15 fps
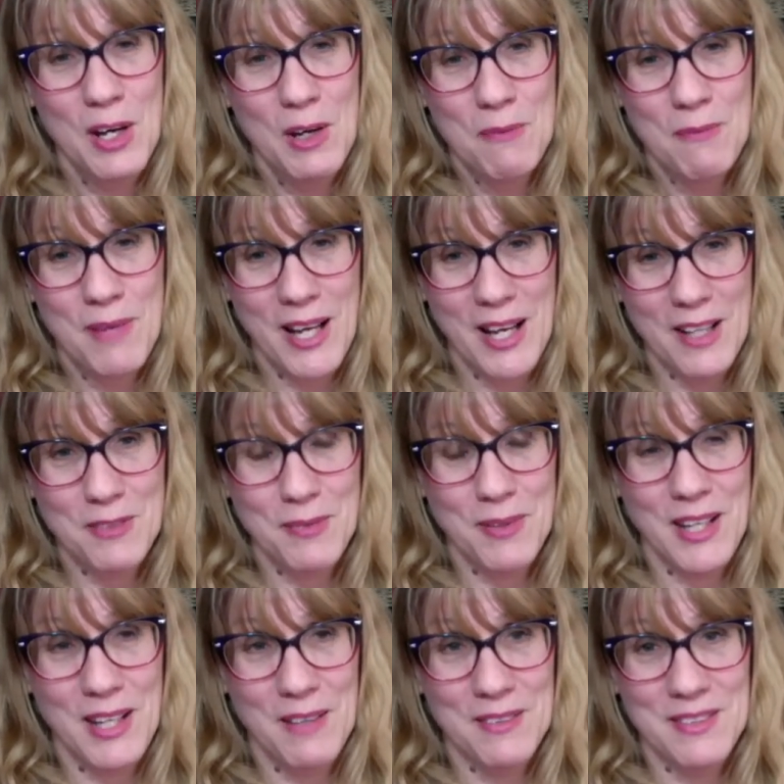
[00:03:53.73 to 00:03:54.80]
My
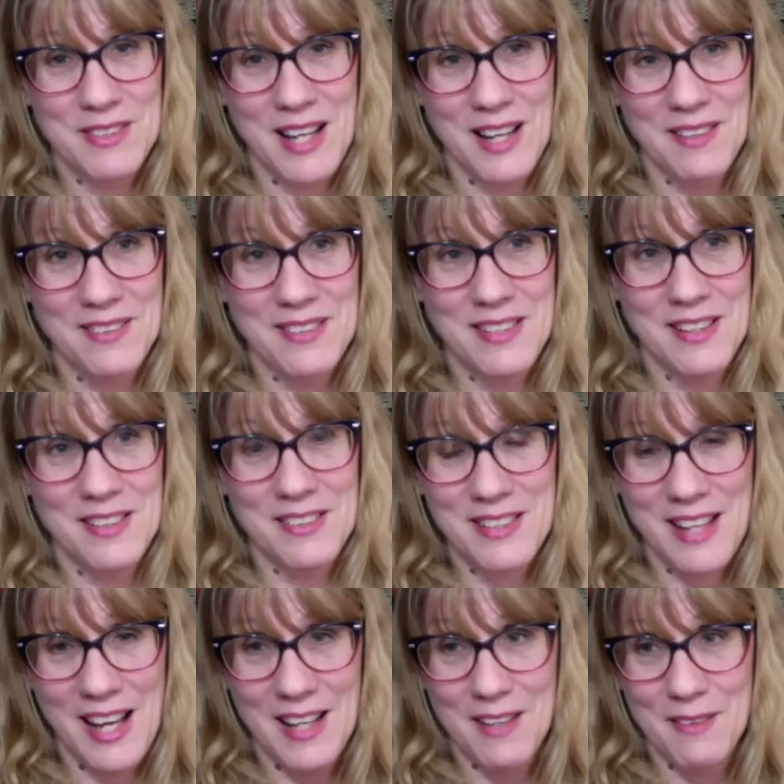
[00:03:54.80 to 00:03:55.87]
husband, he was downstairs
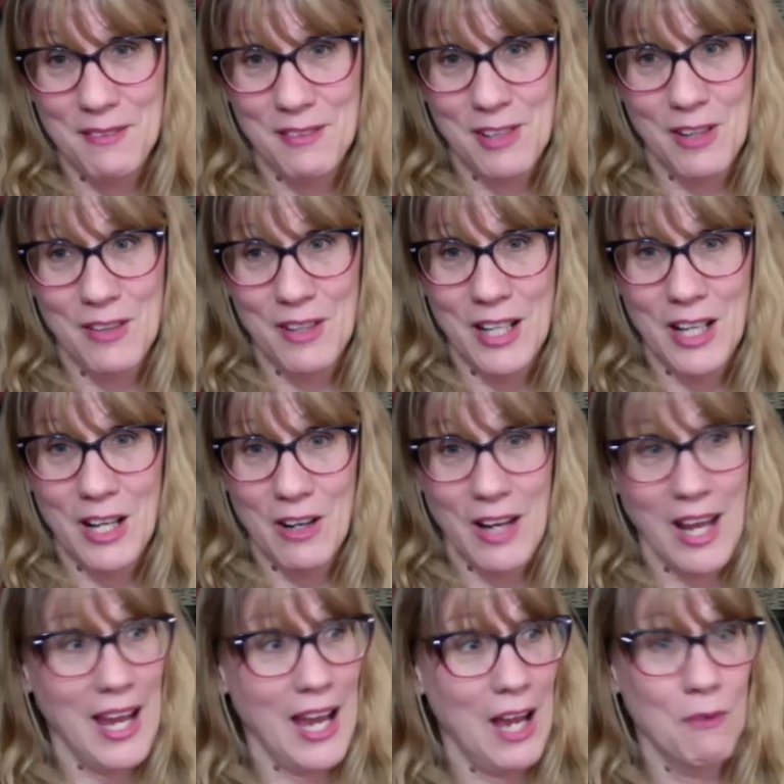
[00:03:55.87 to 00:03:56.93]
kind of going,
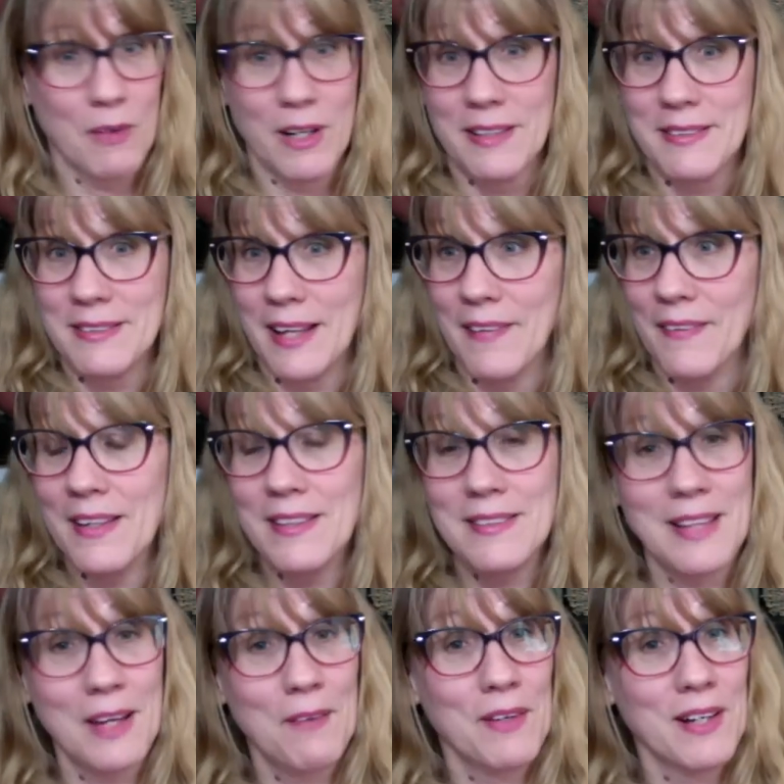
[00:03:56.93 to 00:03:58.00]
okay, I want to sell
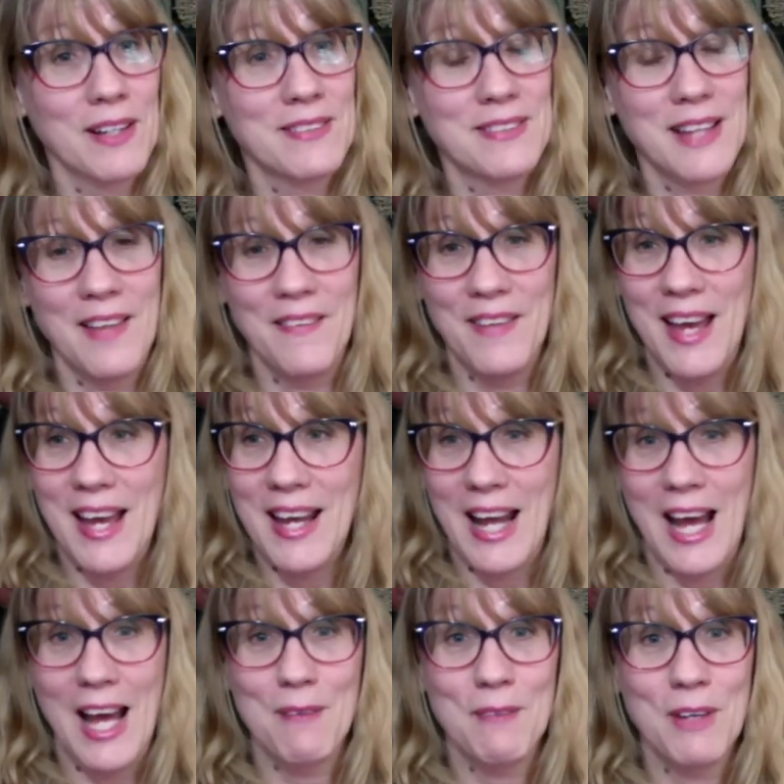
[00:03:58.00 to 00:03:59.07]
this, I want to sell that.
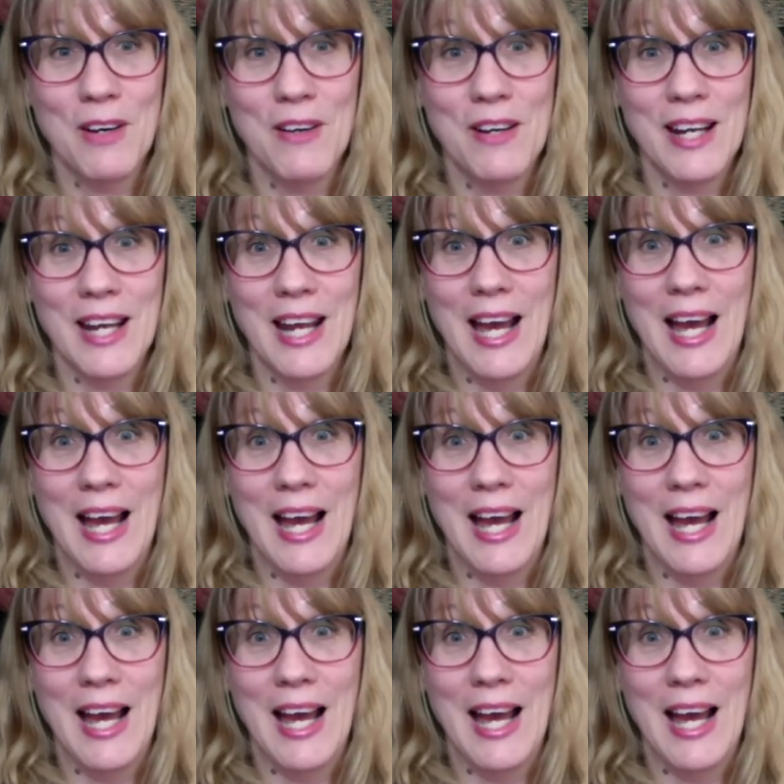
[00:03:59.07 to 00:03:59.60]
I'm going,